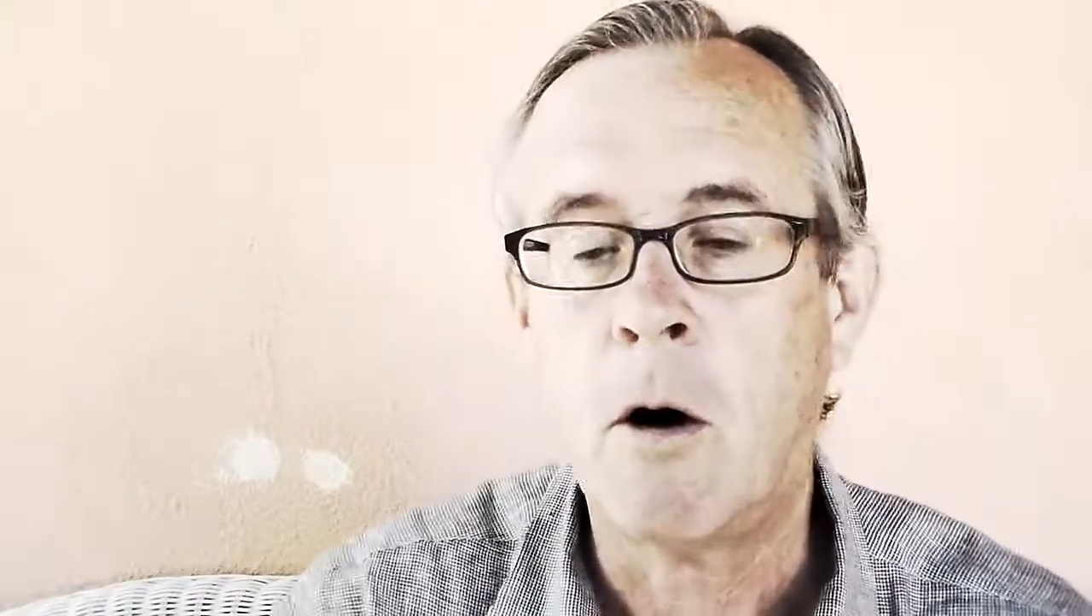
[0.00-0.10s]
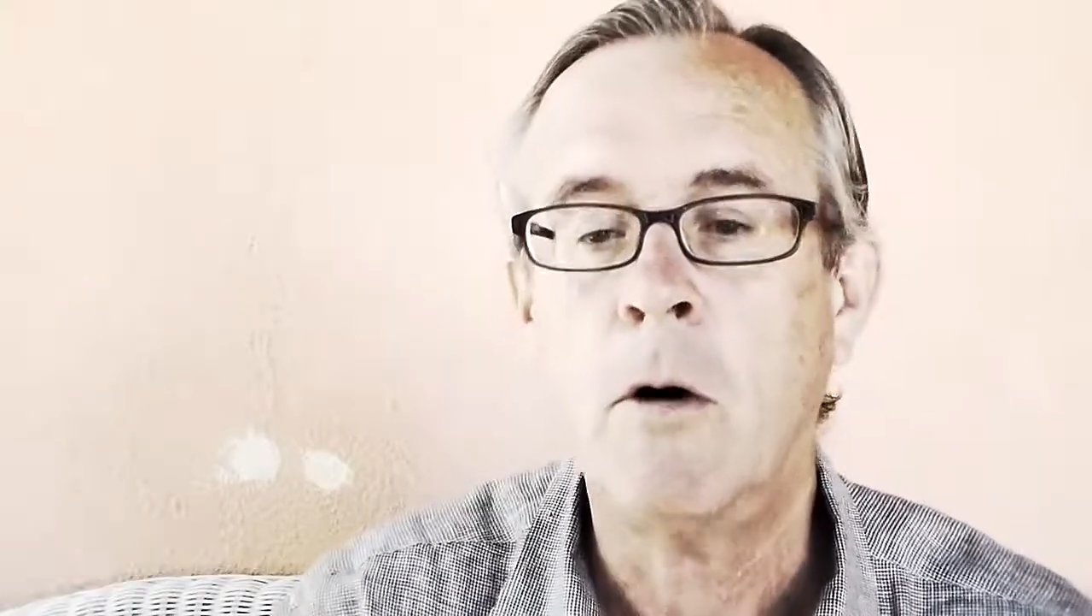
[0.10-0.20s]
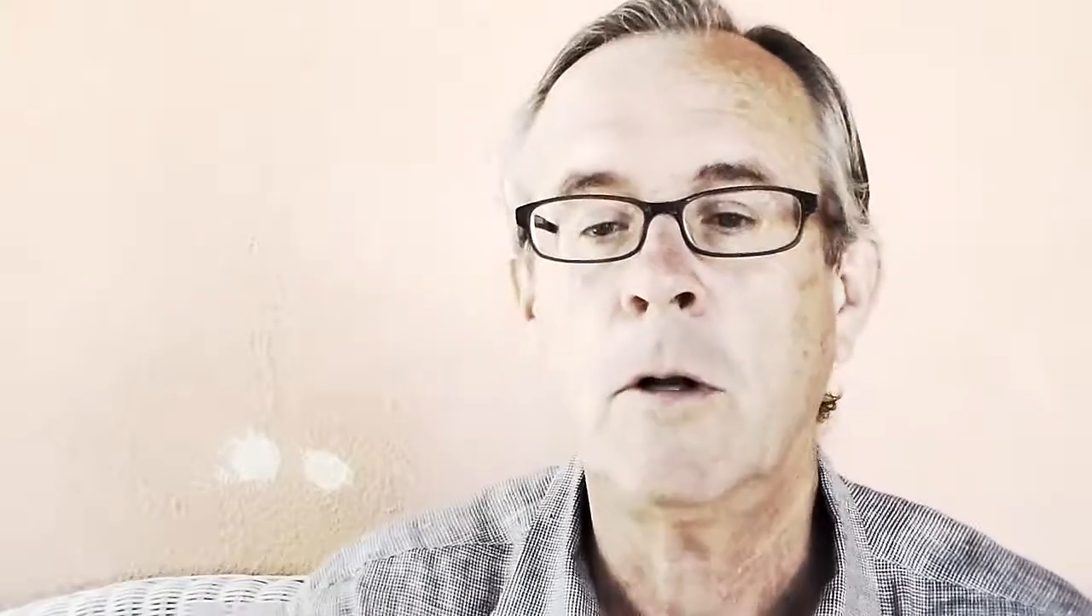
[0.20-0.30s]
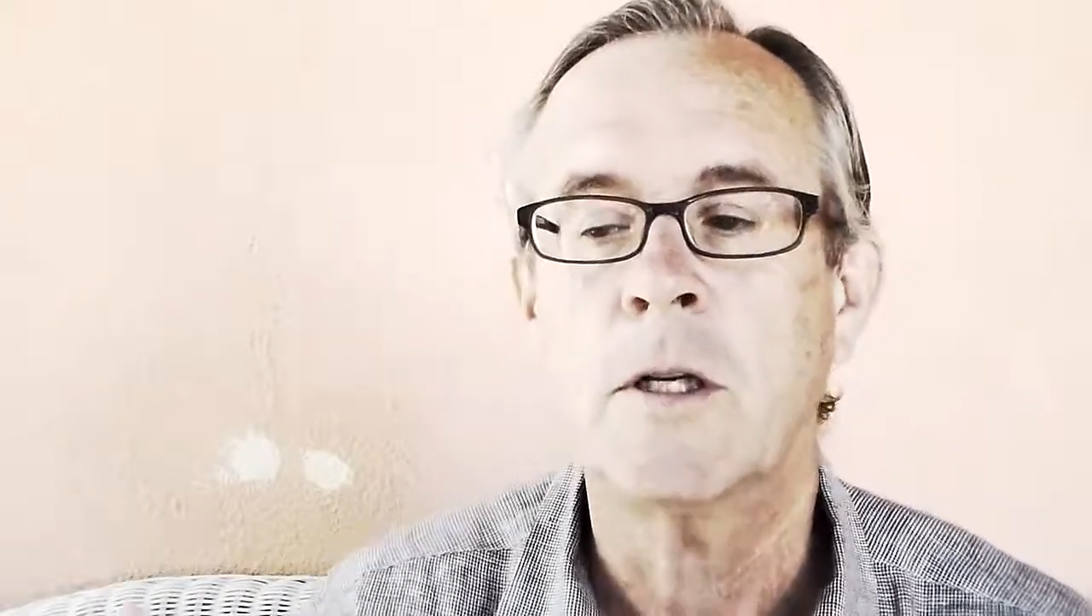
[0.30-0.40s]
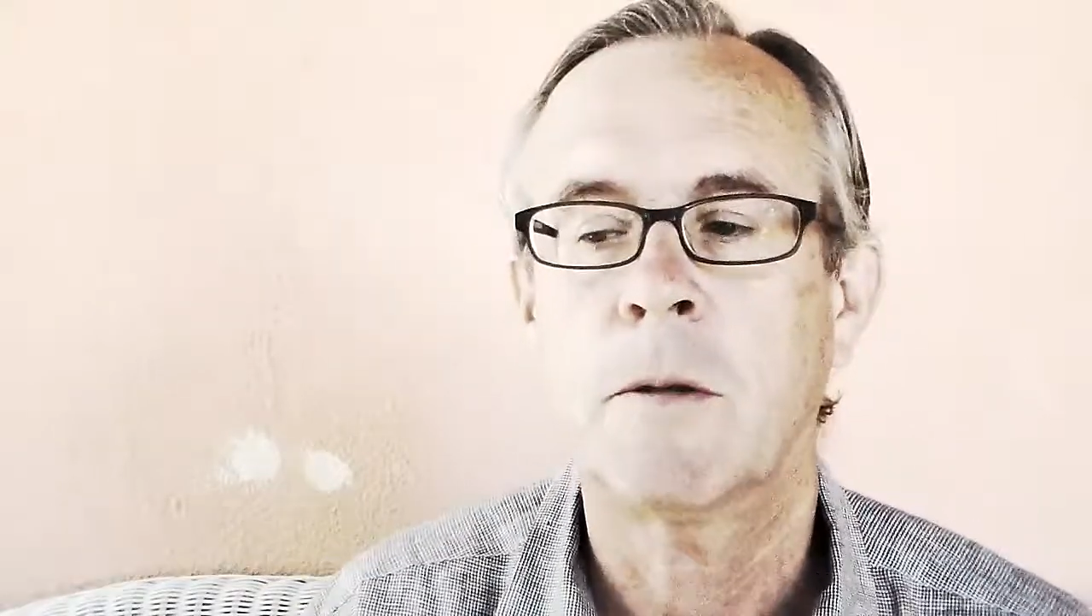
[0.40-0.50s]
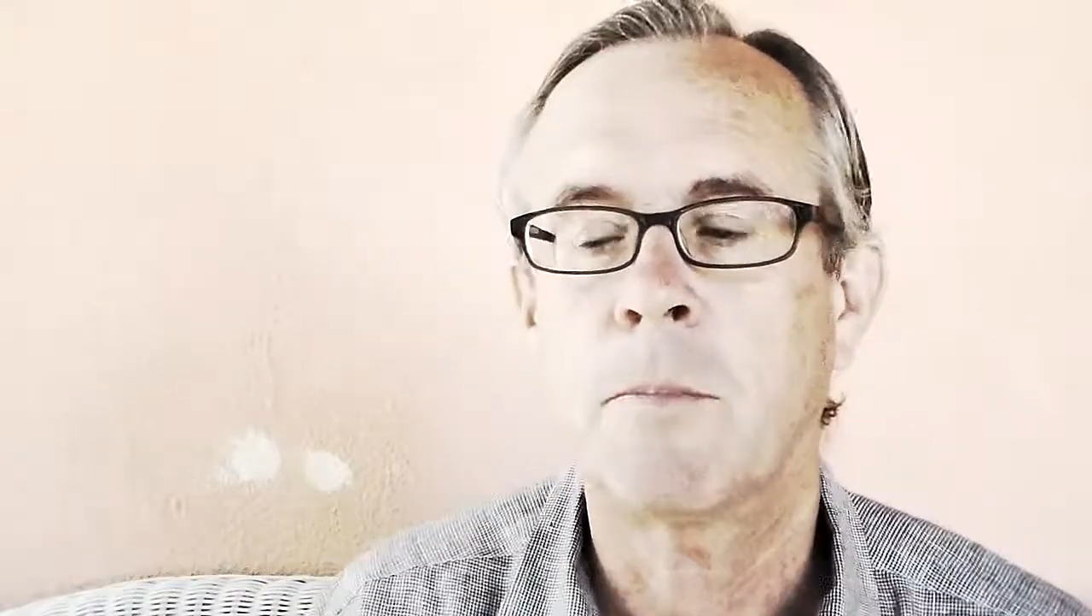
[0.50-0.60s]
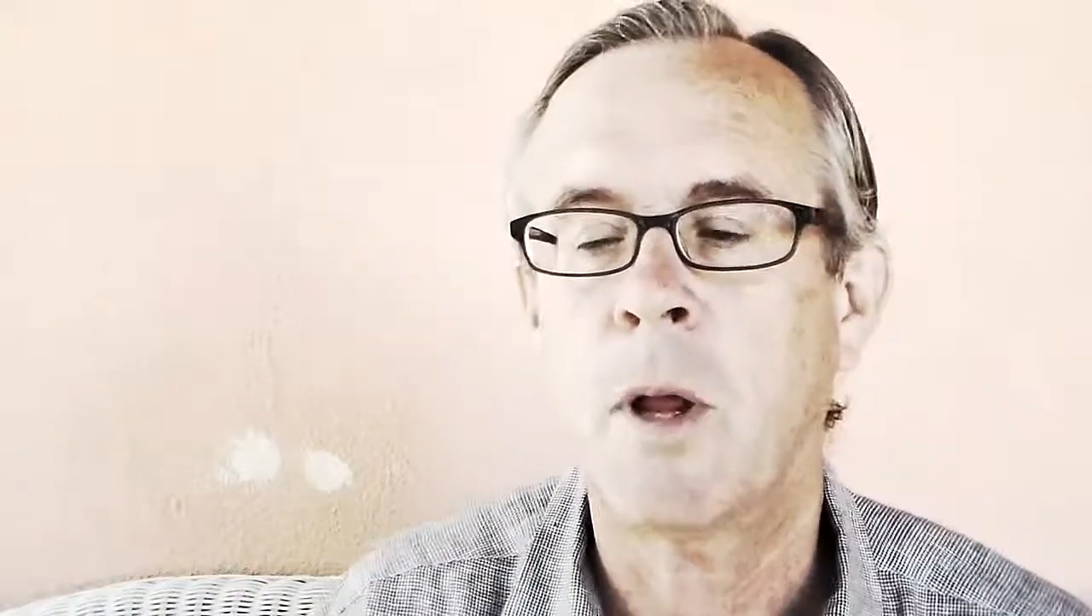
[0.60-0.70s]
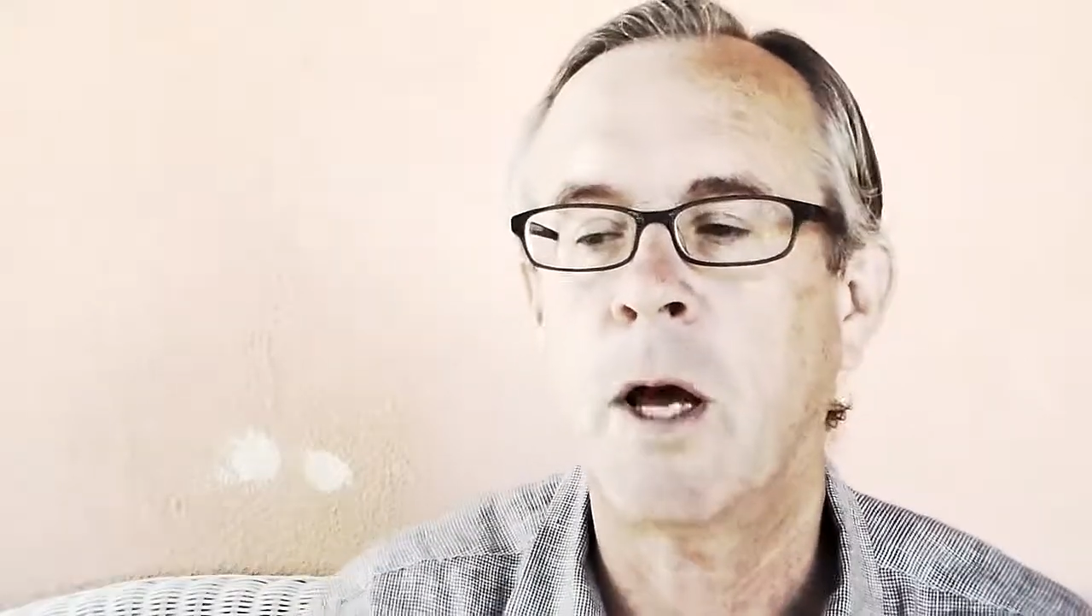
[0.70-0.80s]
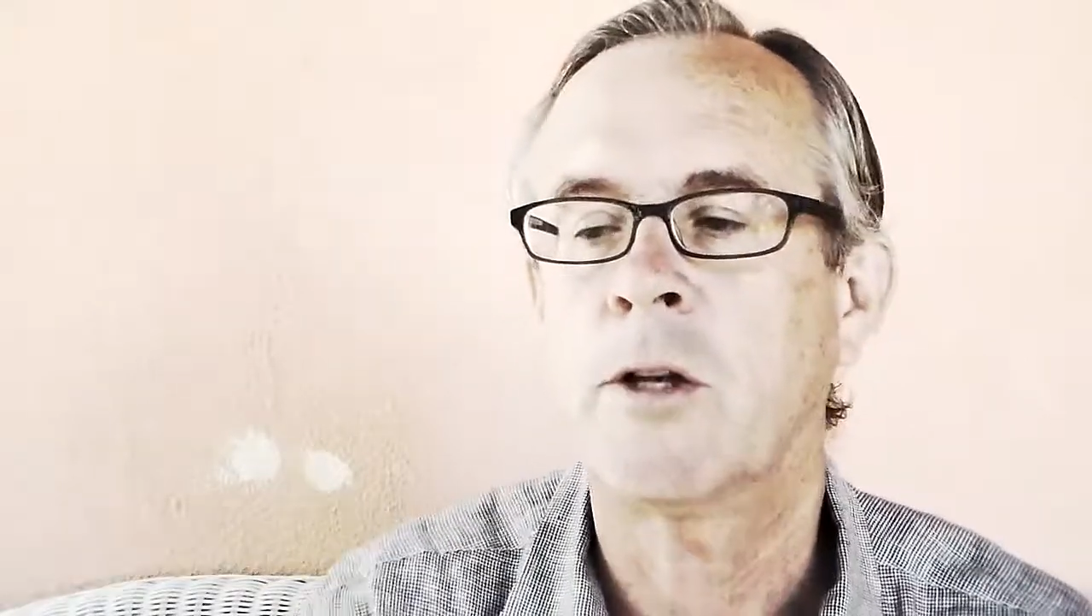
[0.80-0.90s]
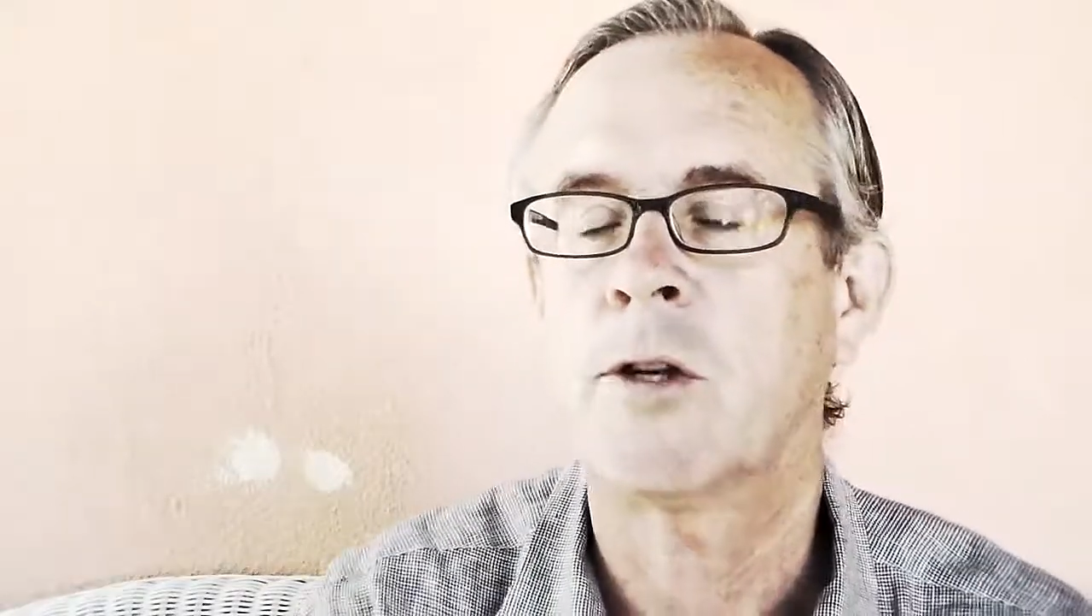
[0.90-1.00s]
Allness
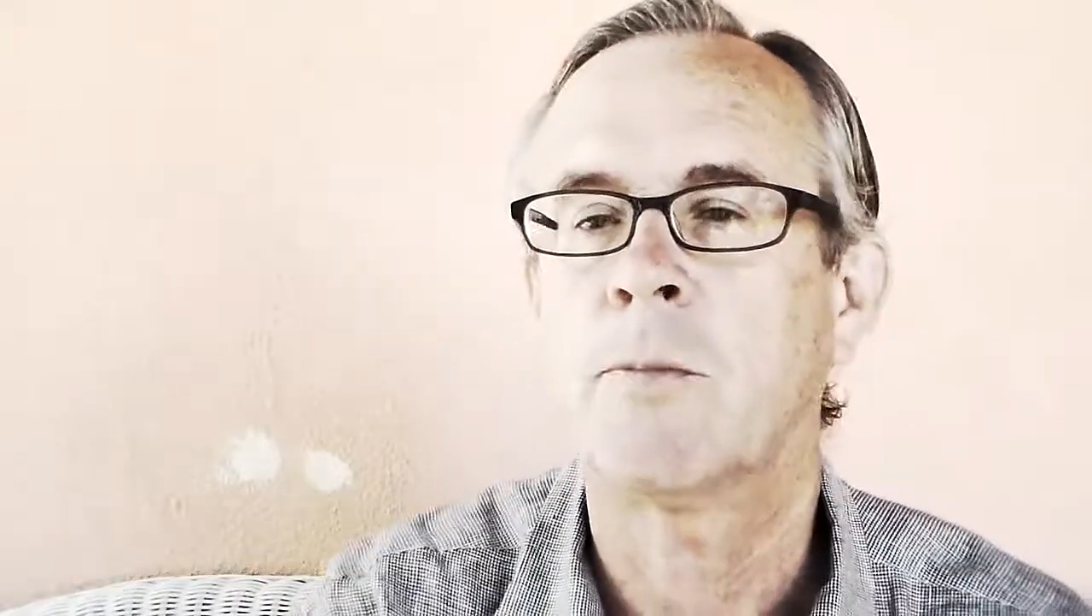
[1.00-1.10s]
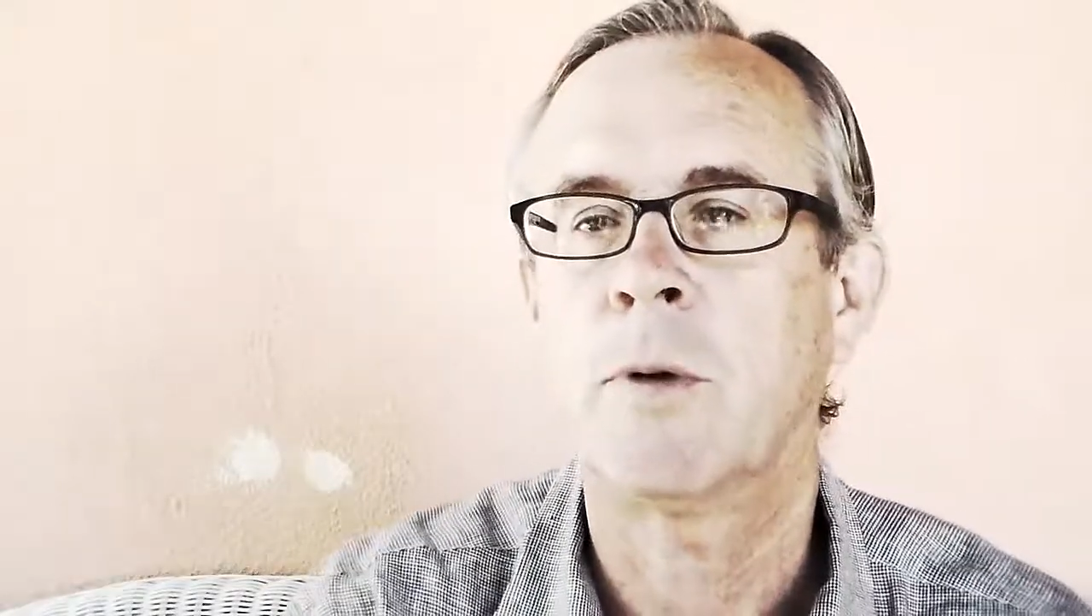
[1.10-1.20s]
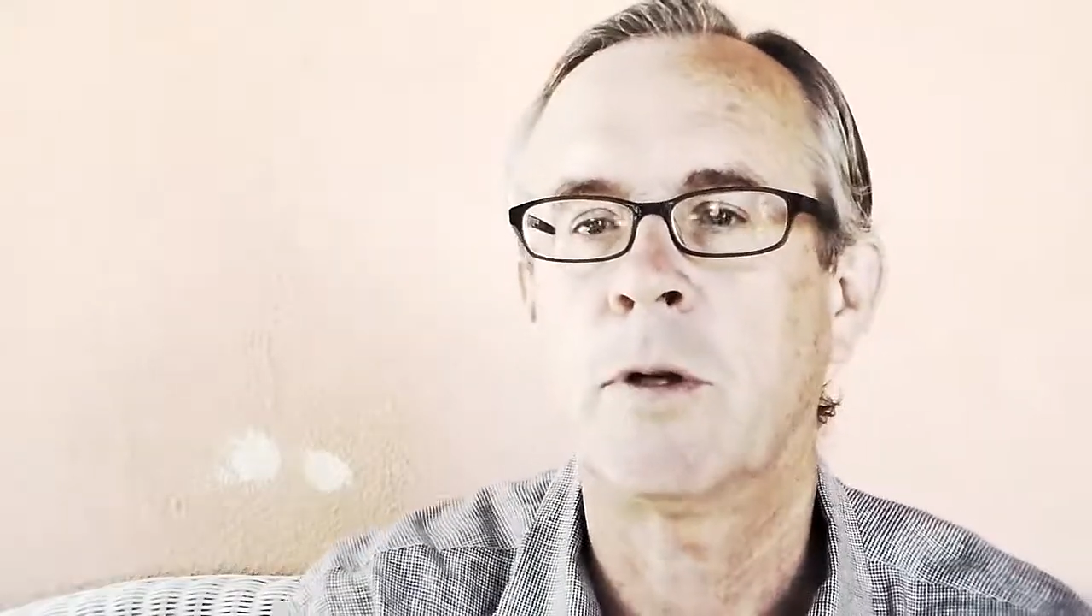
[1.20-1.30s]
implies